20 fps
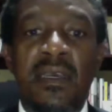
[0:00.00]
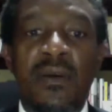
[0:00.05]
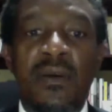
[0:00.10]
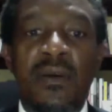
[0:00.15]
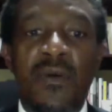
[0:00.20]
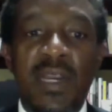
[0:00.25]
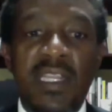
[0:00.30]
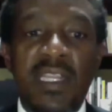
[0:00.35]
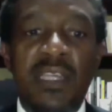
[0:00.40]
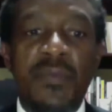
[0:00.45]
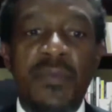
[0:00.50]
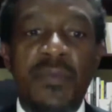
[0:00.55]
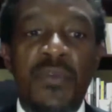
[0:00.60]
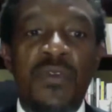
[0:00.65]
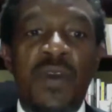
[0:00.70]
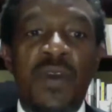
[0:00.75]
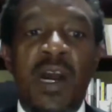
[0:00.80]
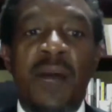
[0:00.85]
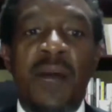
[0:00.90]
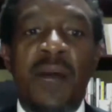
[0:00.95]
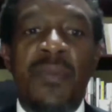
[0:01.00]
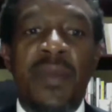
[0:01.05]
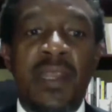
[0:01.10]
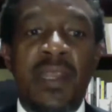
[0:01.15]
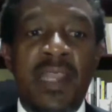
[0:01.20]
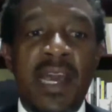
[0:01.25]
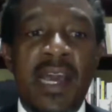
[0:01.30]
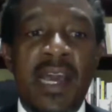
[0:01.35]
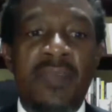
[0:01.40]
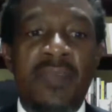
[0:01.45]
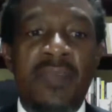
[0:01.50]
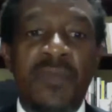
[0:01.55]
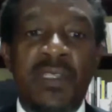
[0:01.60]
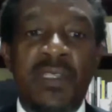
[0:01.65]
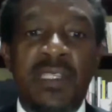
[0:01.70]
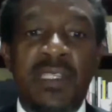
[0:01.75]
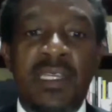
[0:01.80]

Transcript: What keeps you up at night, Mr.